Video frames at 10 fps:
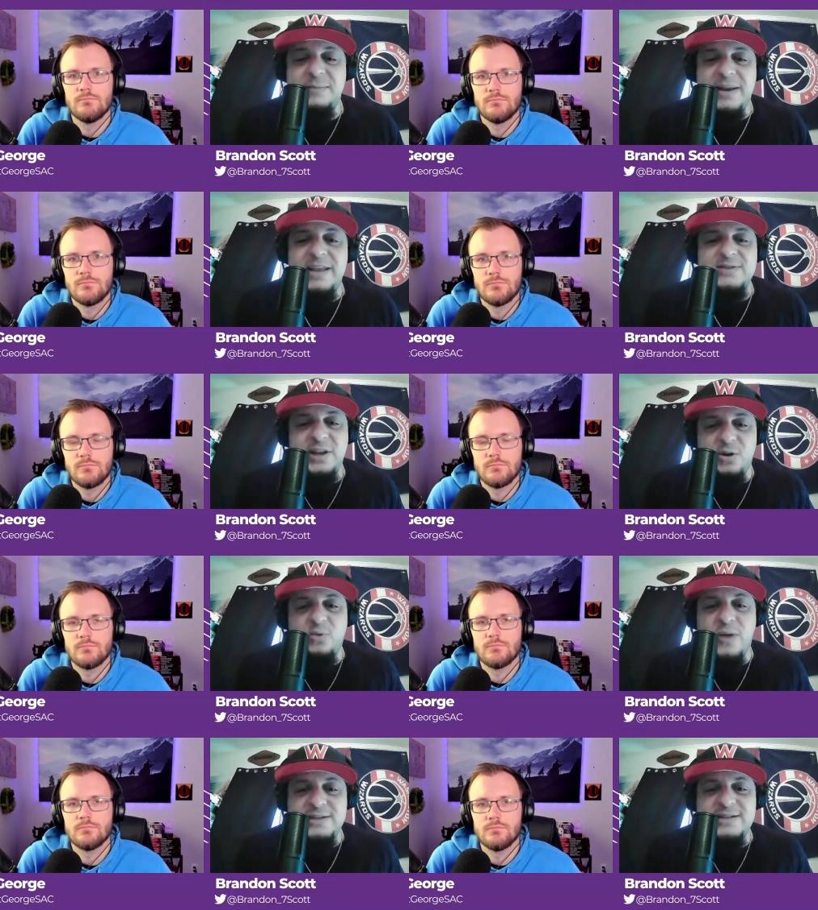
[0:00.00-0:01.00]
Speaker 1: but it was a little
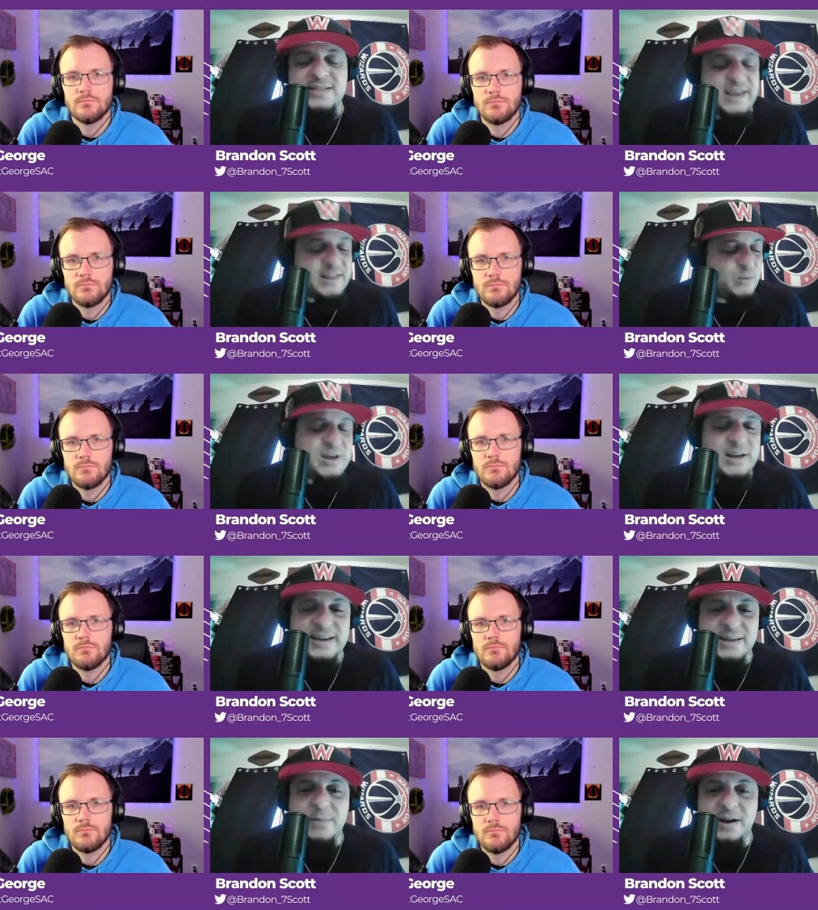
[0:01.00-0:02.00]
rushed. I think we could have
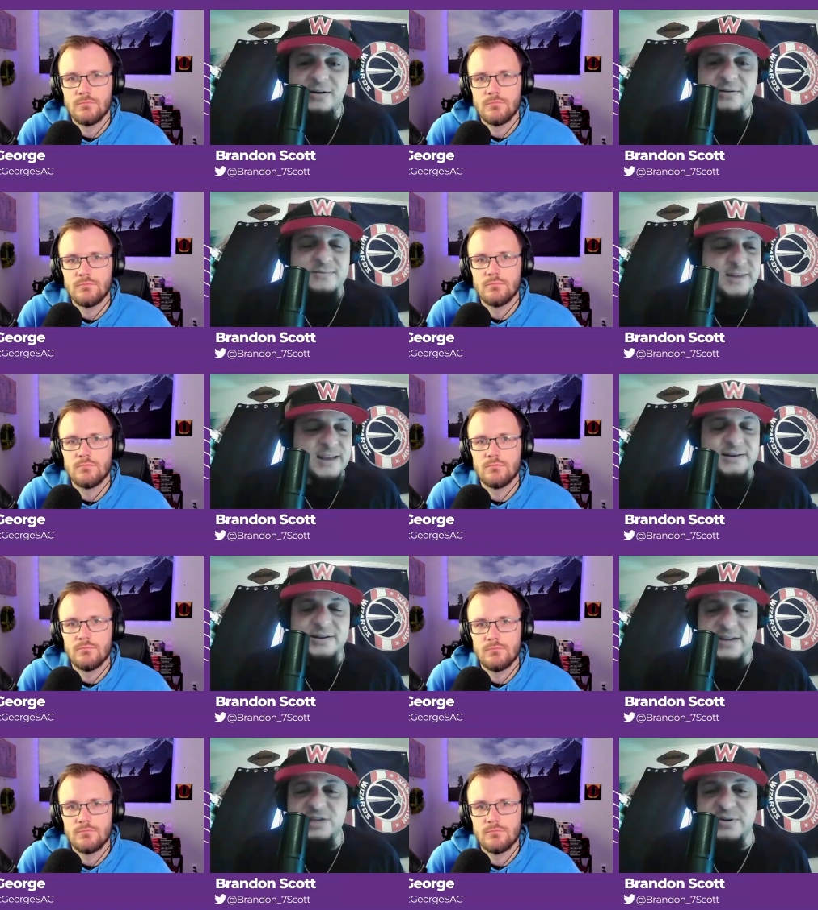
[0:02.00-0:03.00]
did better than
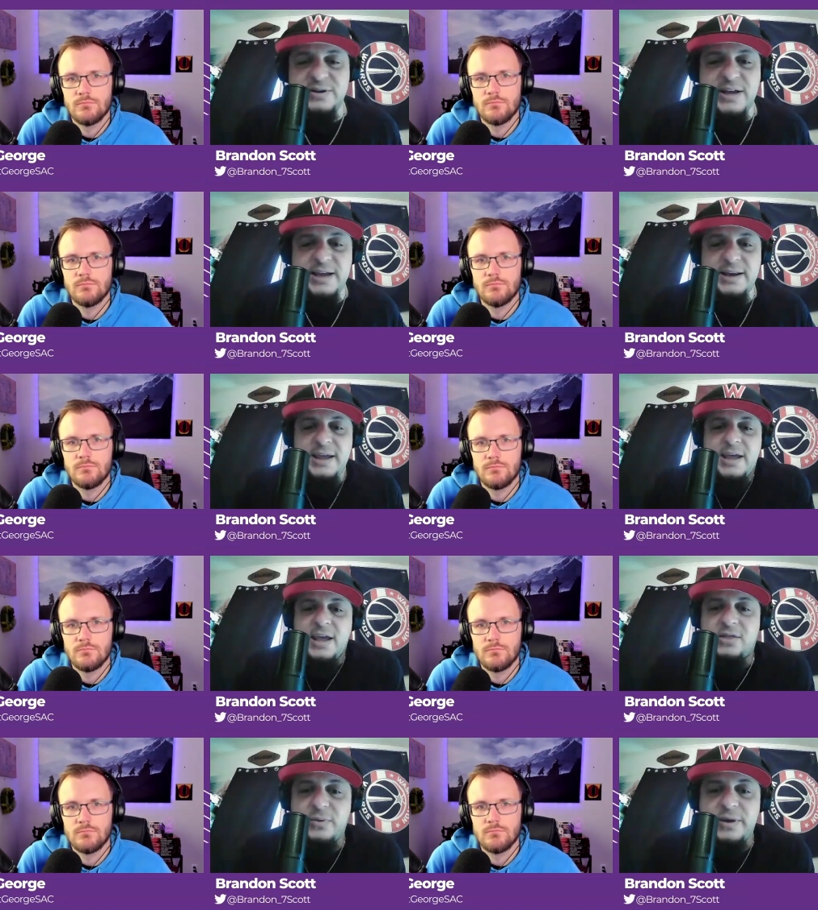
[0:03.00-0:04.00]
Kendrick Nunn
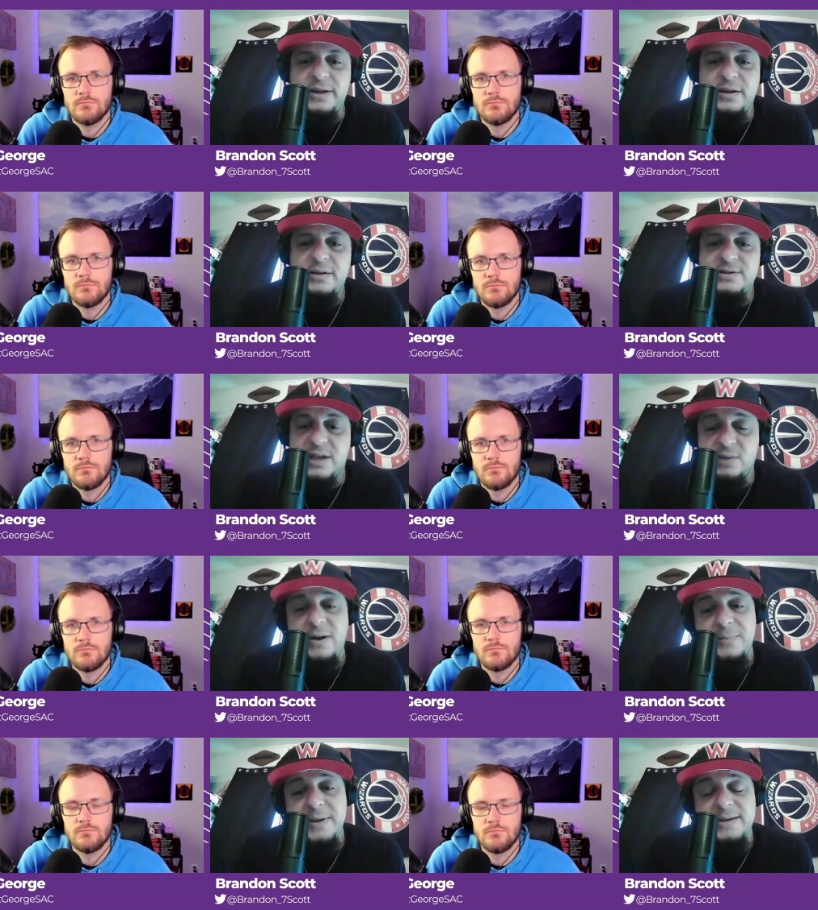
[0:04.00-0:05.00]
and three second
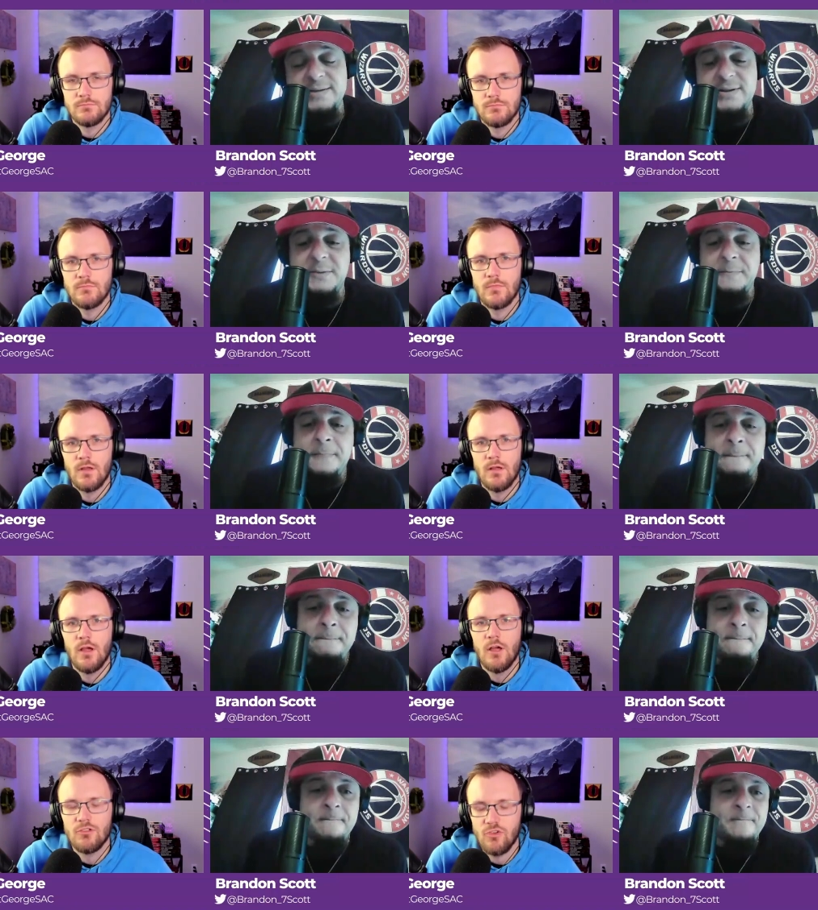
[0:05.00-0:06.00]
round picks. So
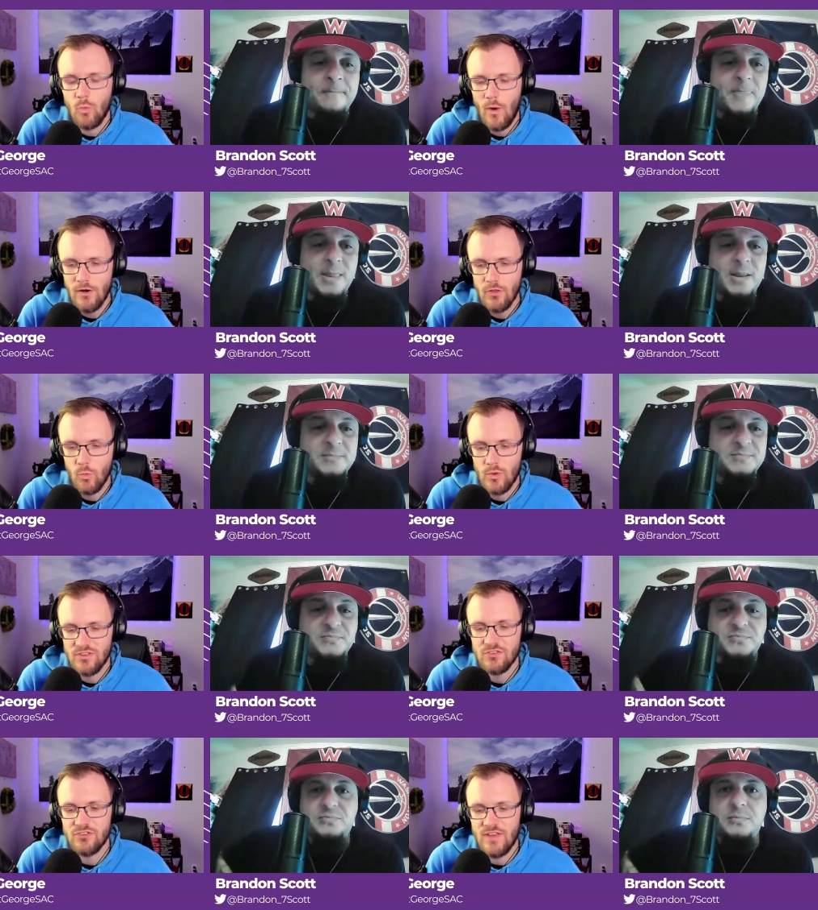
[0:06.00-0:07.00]
Speaker 2: so where are the
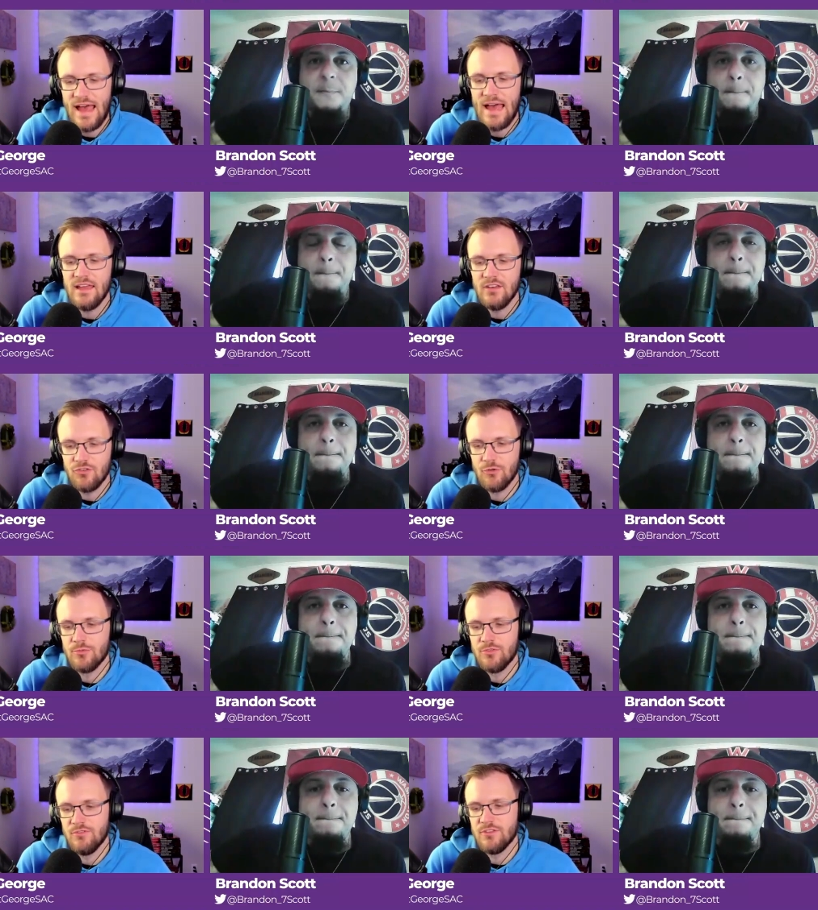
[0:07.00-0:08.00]
Wizards at in
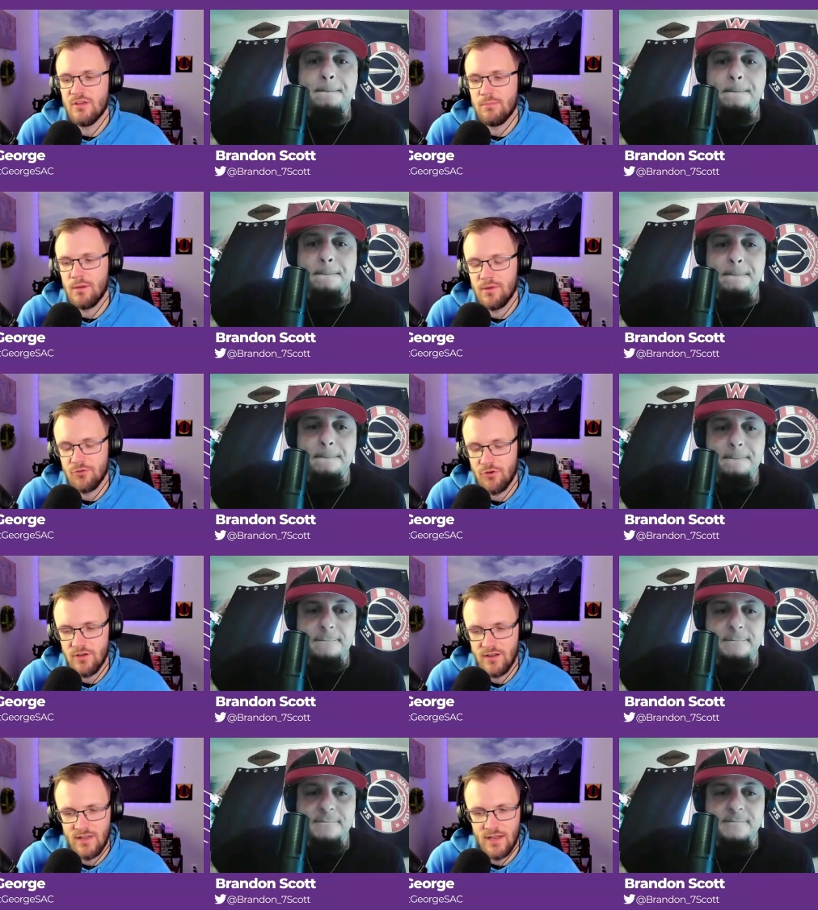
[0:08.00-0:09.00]
terms of this upcoming trade
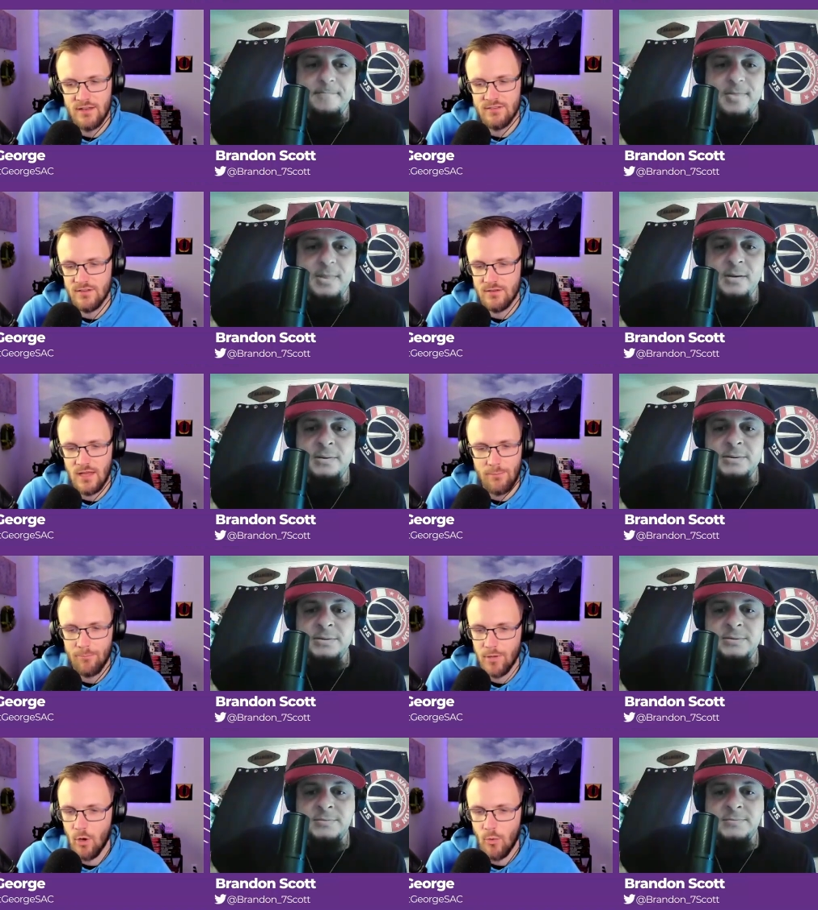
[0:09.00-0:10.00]
deadline? Is it like
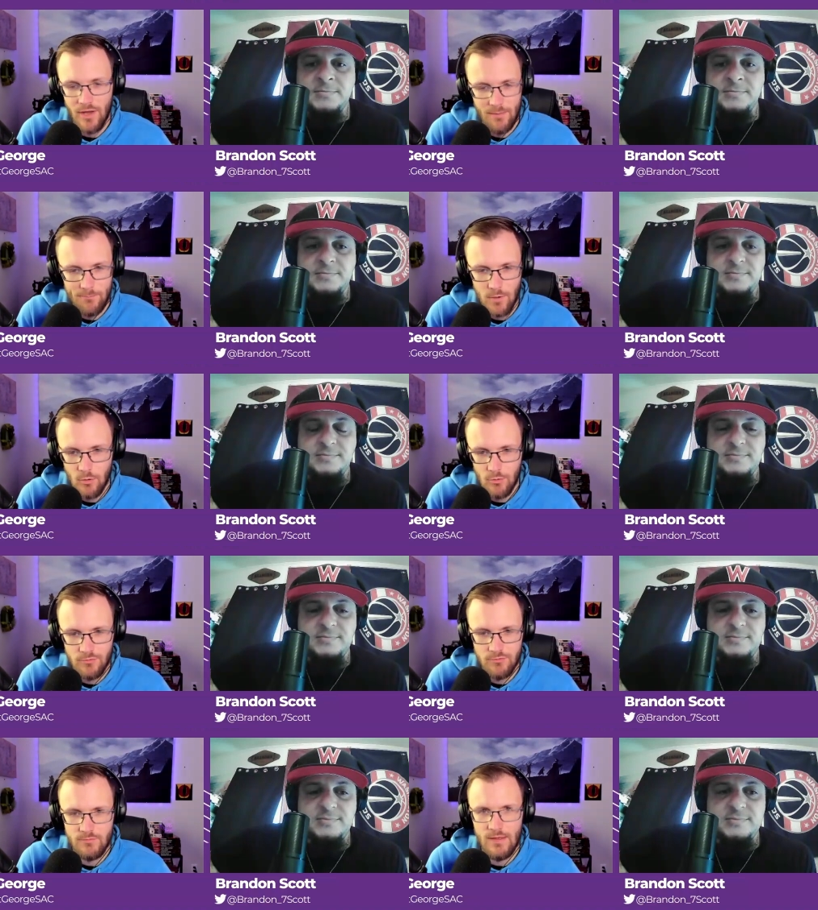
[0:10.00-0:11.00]
blow it up mode?
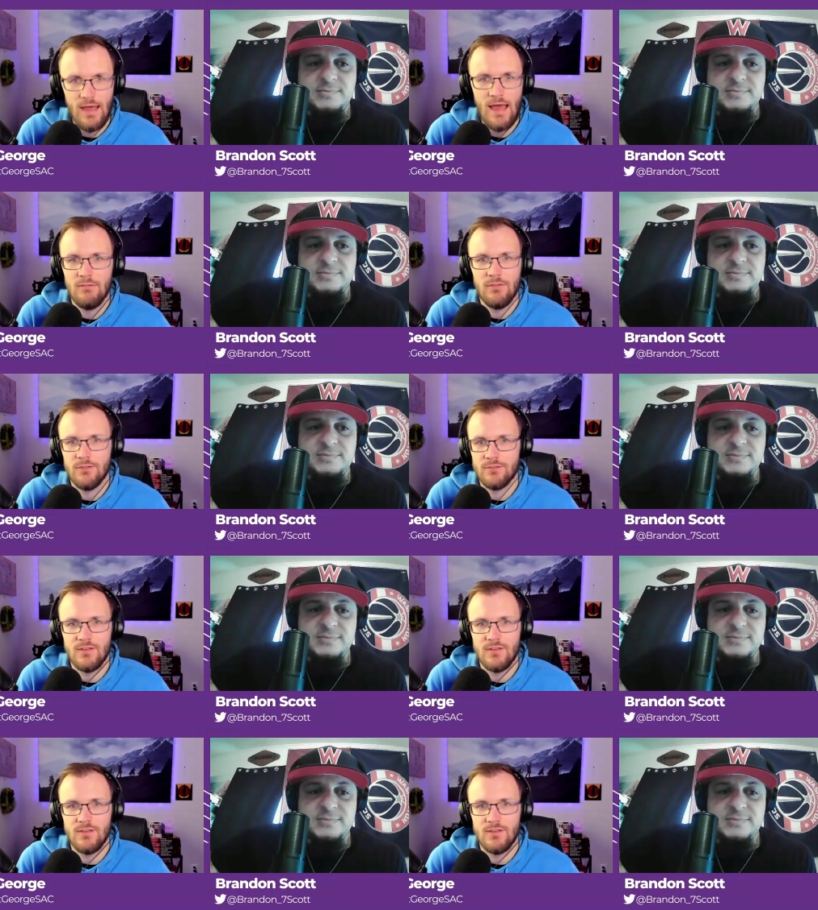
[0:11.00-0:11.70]
This